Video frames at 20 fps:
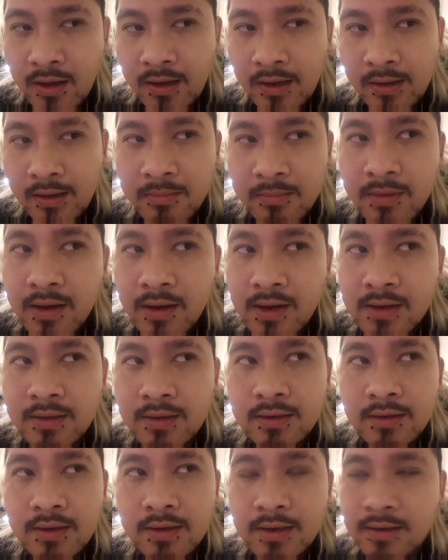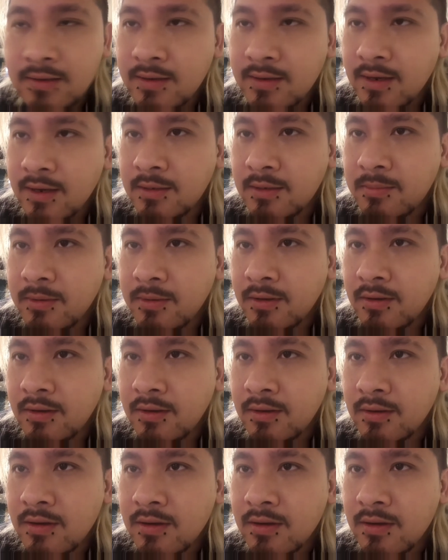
In Makati at Sykes Building.